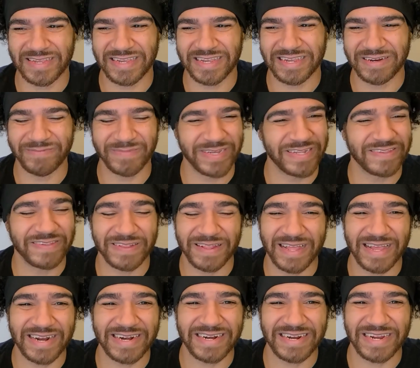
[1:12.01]
it means a
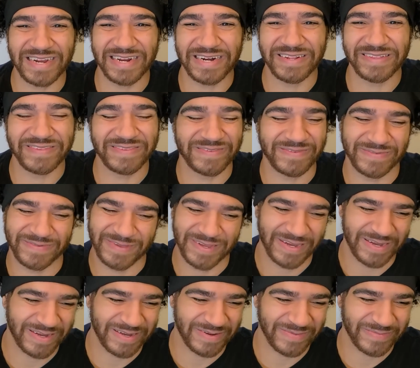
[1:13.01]
lot, and it's
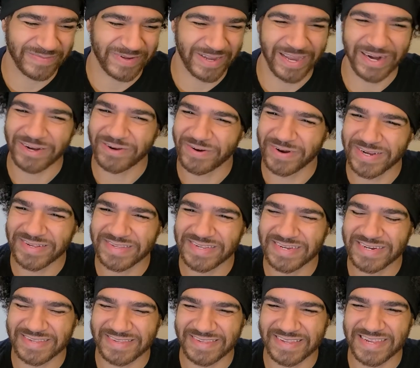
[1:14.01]
uh, kind of crazy
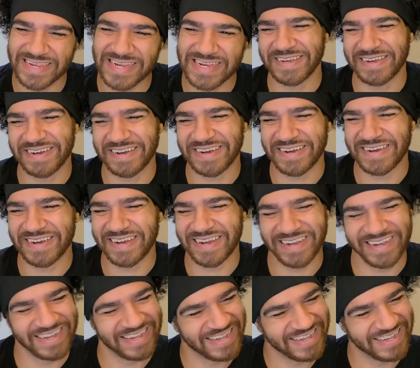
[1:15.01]
to see. Uh,